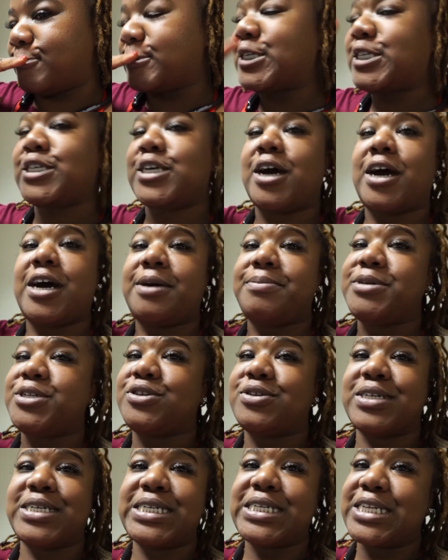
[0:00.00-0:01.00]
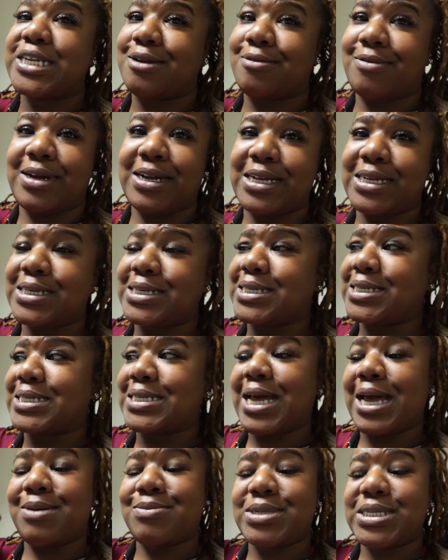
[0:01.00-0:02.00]
Yeah, I'll be trying to stay ready because
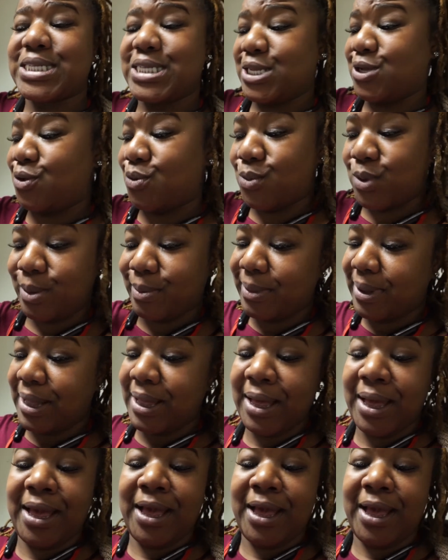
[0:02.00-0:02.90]
I am a single woman.